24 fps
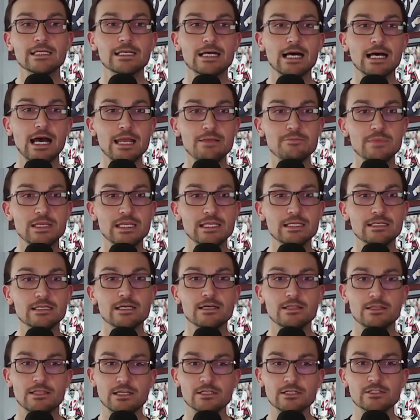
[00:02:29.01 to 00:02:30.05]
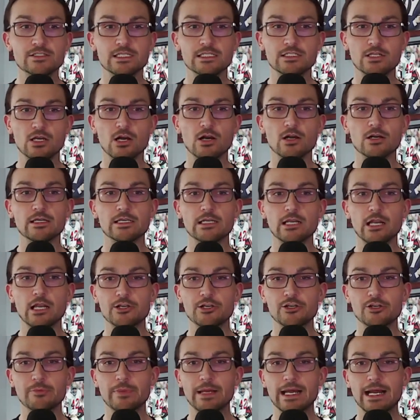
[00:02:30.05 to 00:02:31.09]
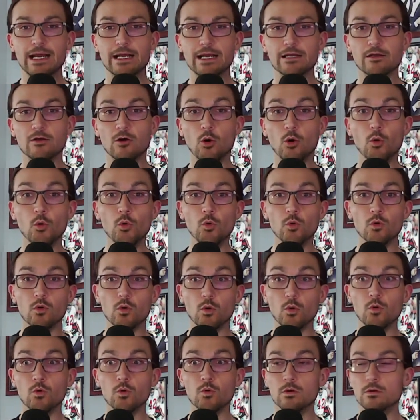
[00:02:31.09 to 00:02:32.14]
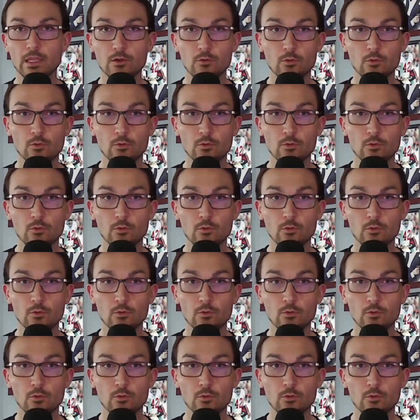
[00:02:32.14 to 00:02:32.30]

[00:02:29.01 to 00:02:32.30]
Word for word: I mean, there's a target on your back. Oh, oh.